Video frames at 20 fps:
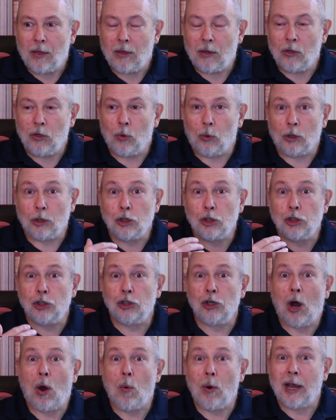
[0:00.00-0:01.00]
you're
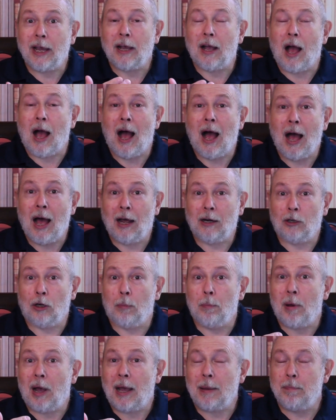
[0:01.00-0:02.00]
showing honor
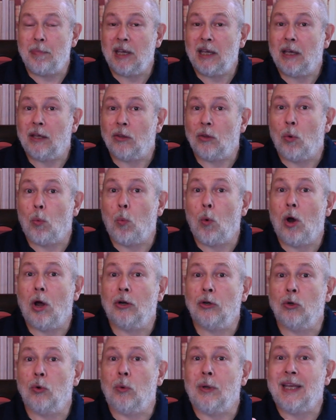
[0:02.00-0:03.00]
by being the
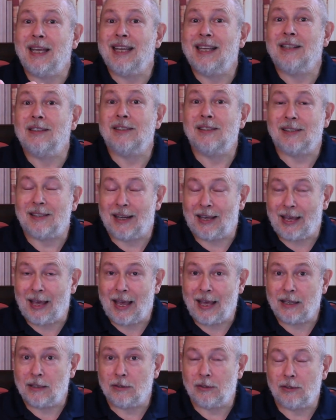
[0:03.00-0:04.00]
one who
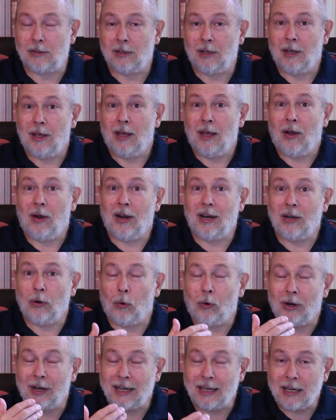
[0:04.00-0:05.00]
instigates
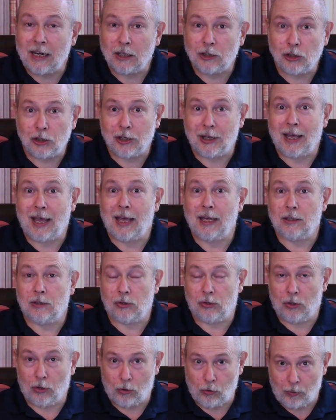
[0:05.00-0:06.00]
or
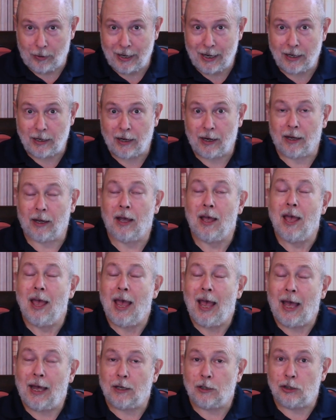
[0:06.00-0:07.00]
initiates the greeting.
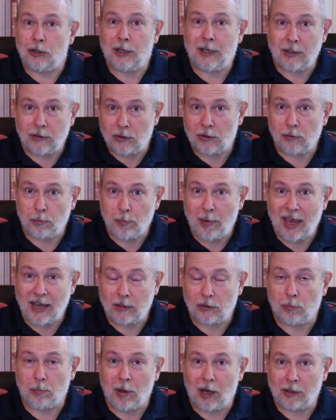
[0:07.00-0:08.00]
And Jesus
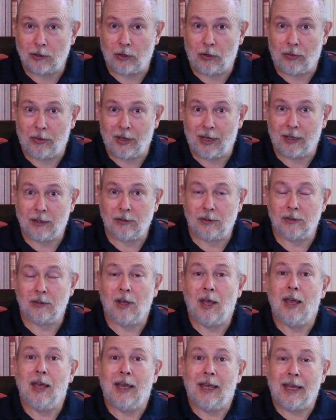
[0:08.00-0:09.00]
makes much of this
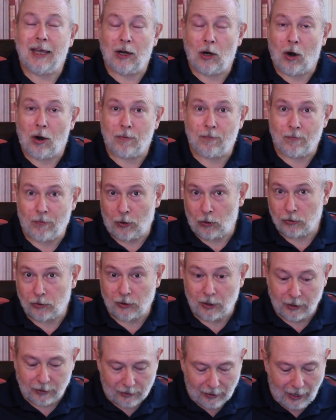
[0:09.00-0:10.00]
in our
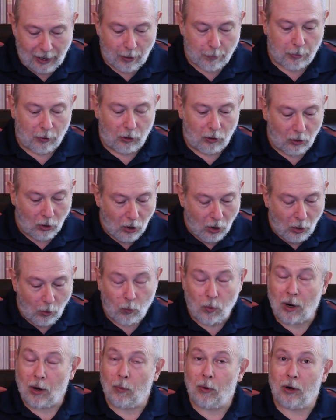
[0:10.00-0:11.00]
first example
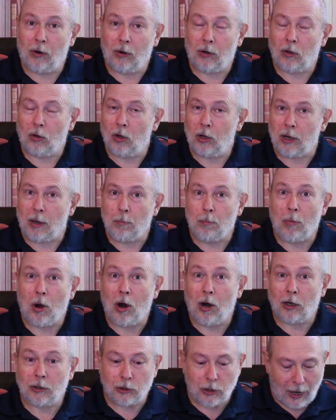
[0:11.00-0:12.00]
where we're going to look at
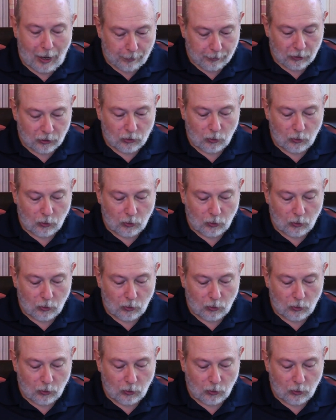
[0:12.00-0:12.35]
Mark chapter